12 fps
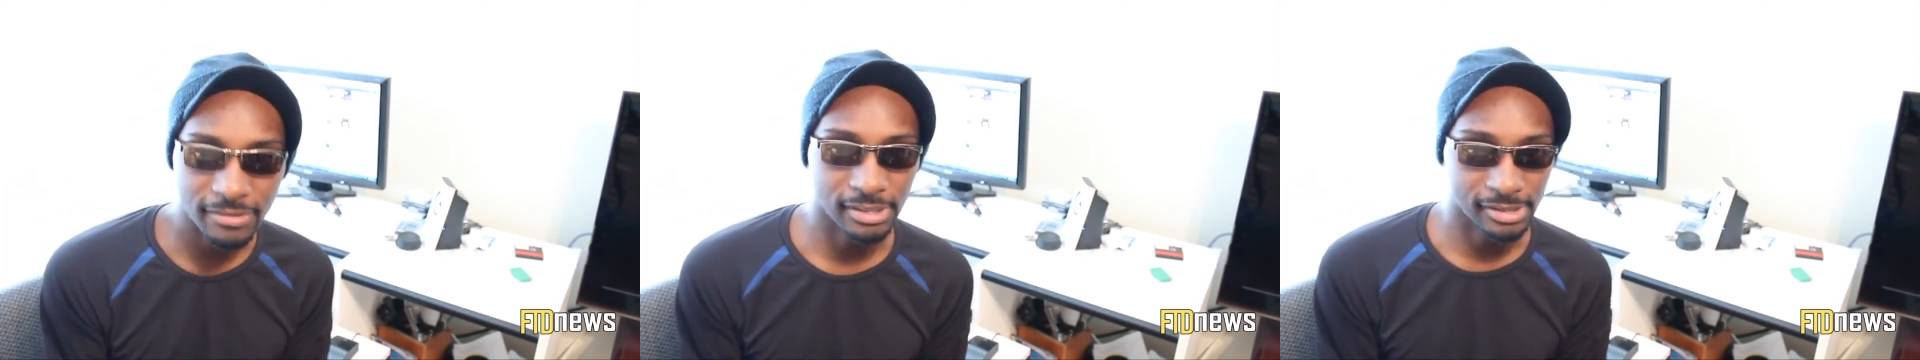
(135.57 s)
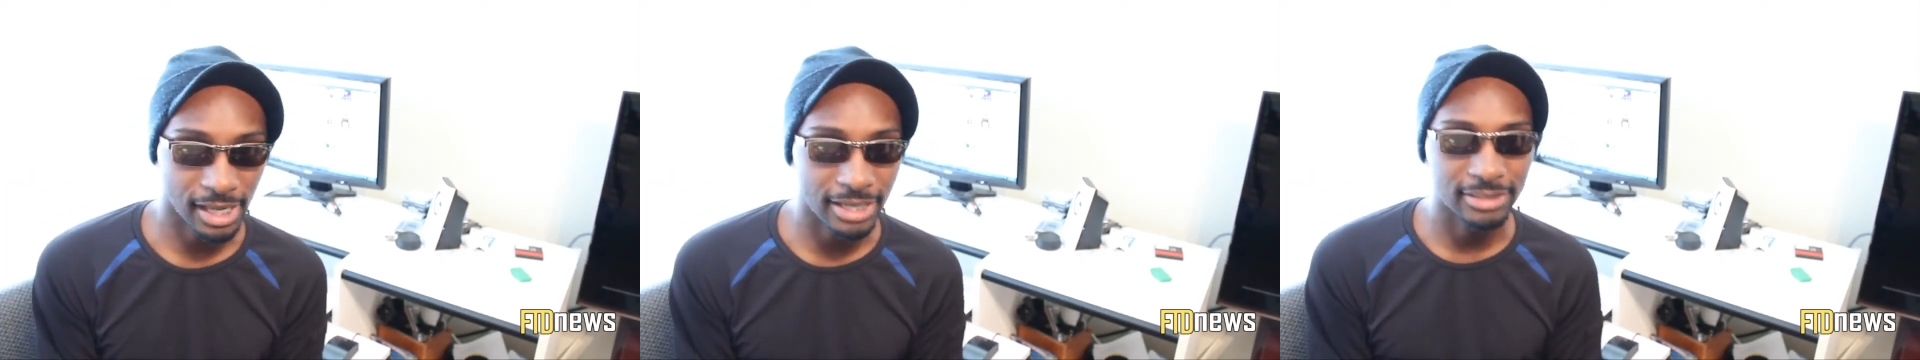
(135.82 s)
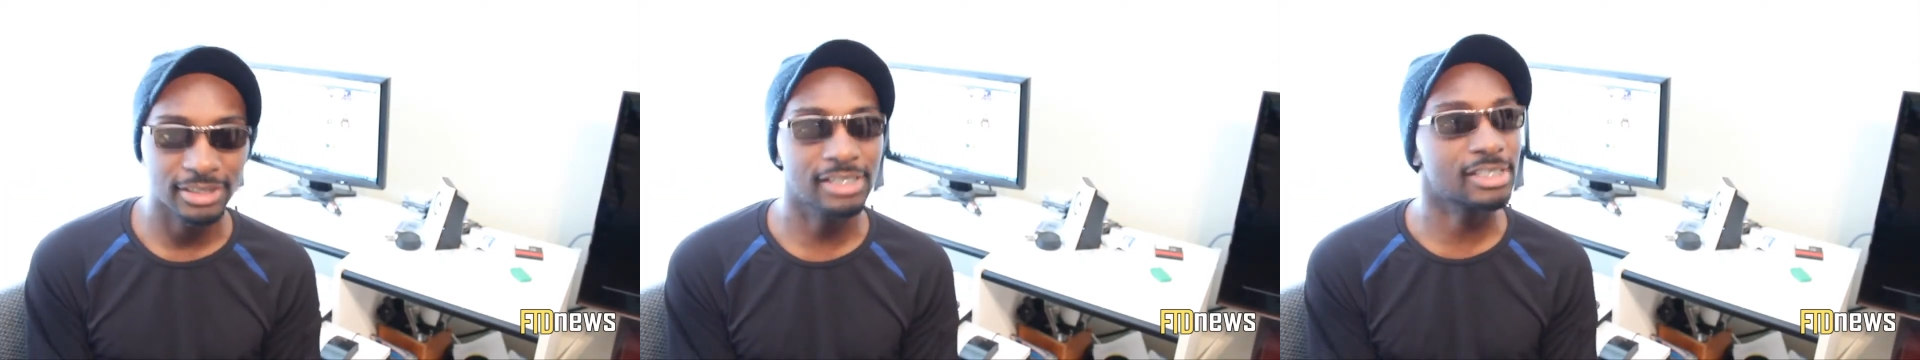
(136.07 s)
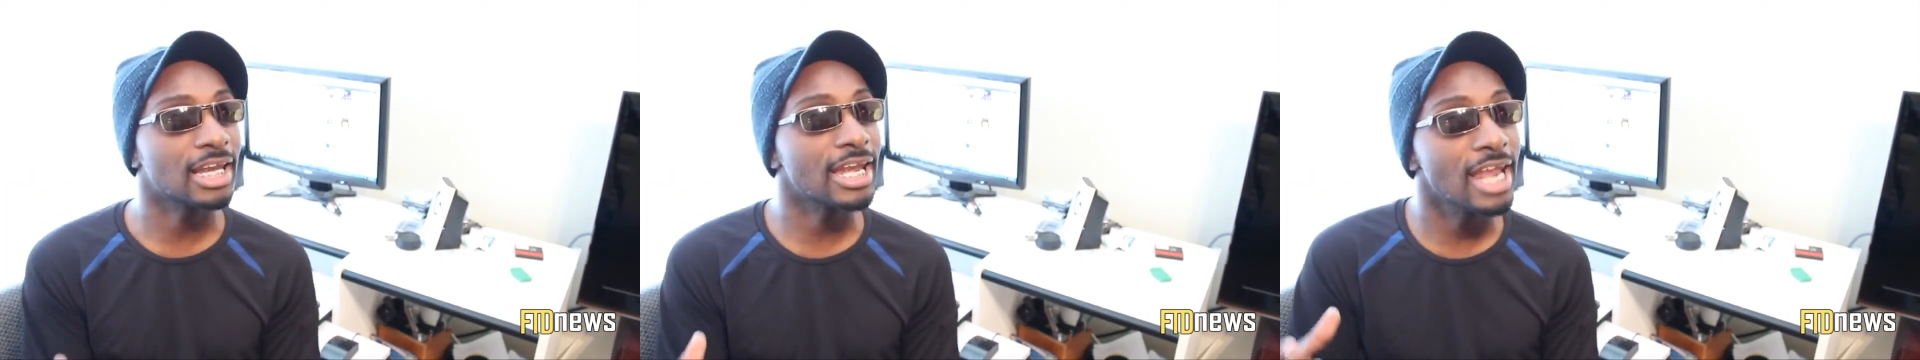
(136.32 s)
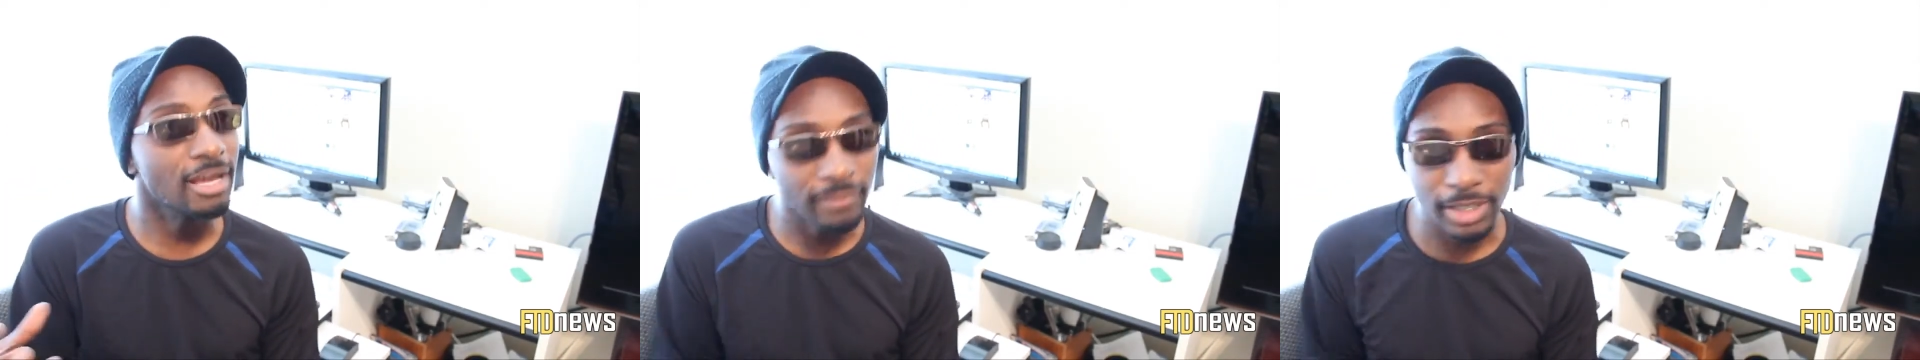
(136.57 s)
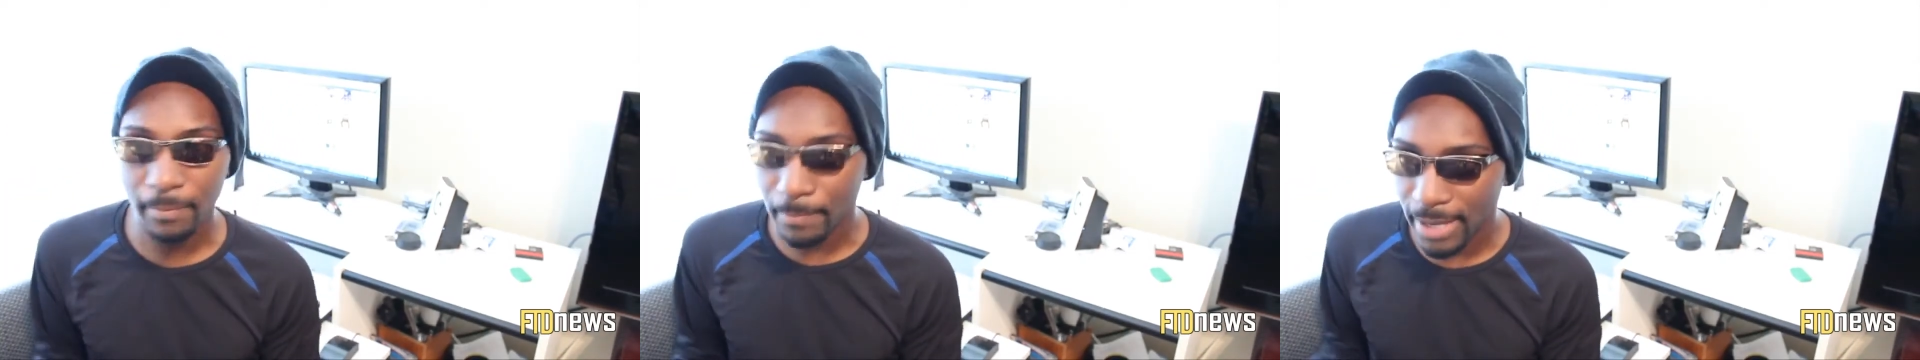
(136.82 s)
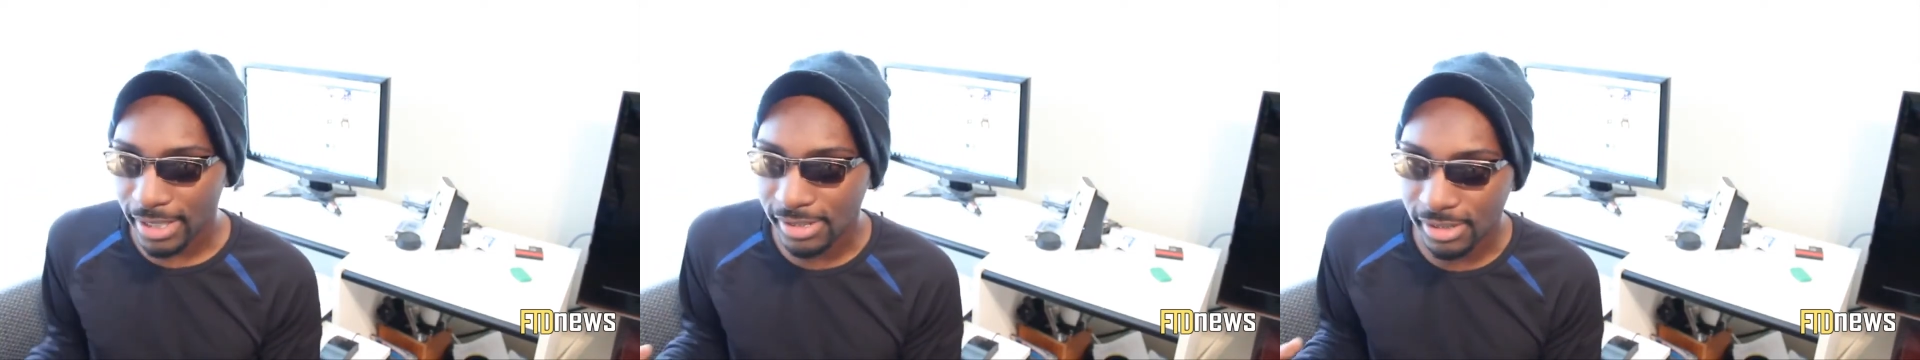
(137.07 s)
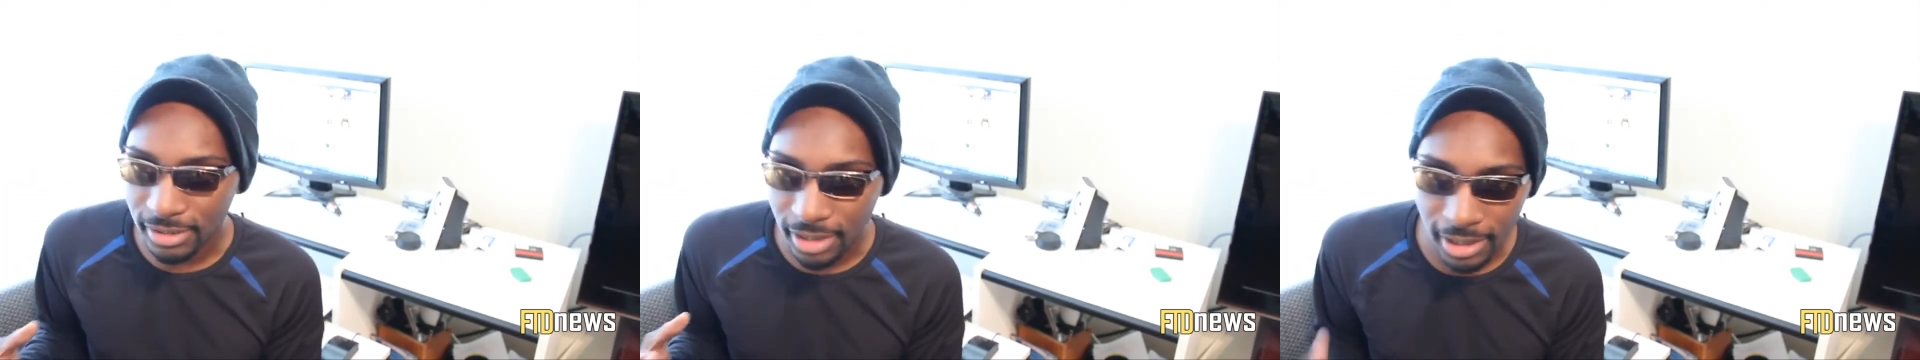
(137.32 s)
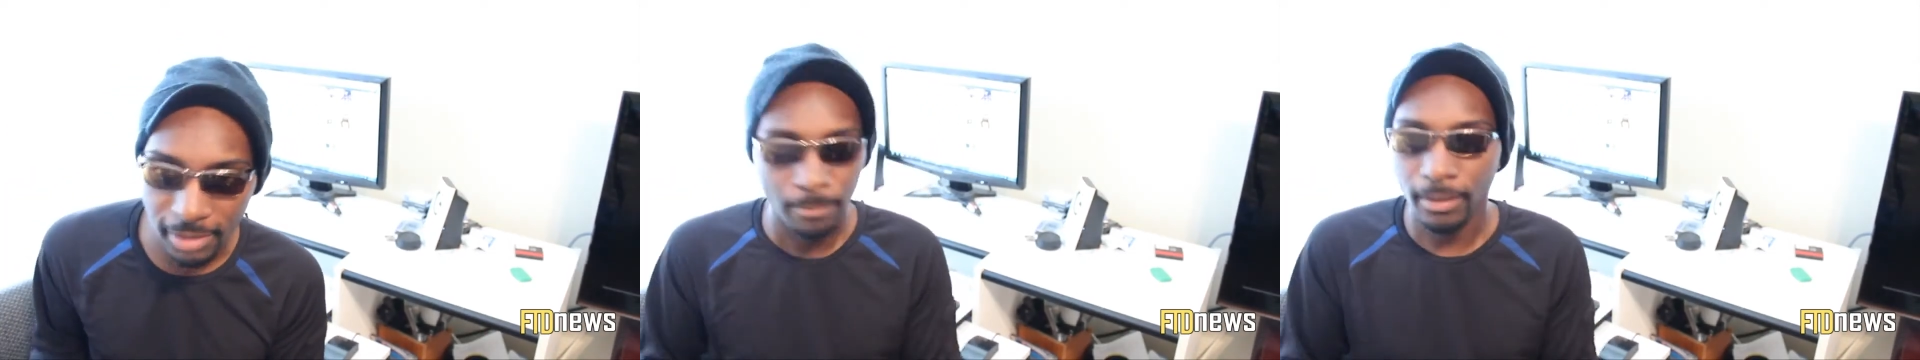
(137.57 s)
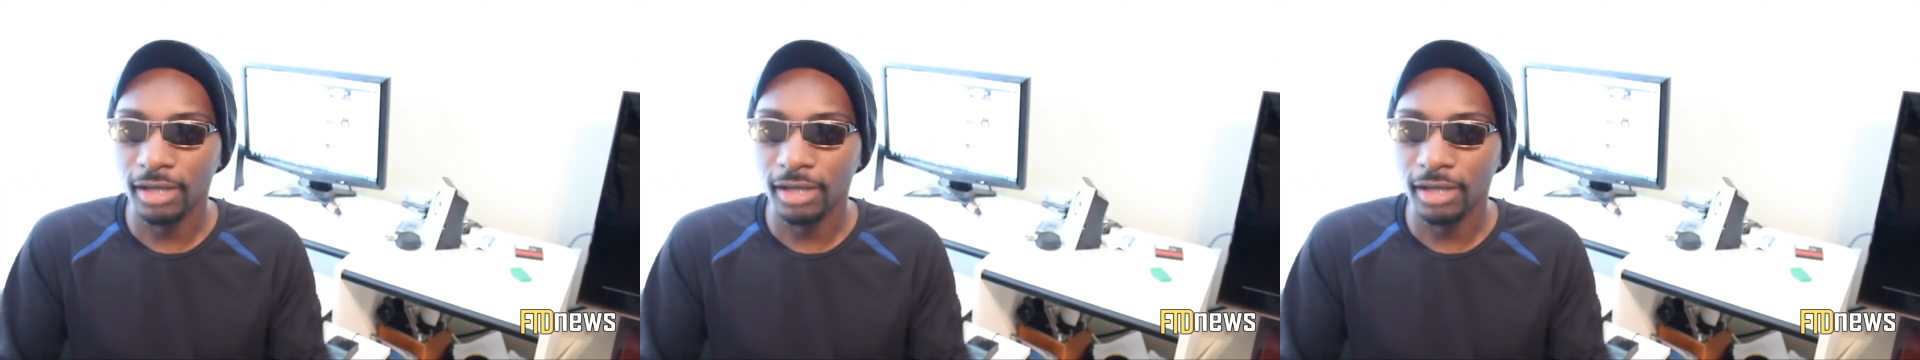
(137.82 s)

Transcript: society is never the best thing.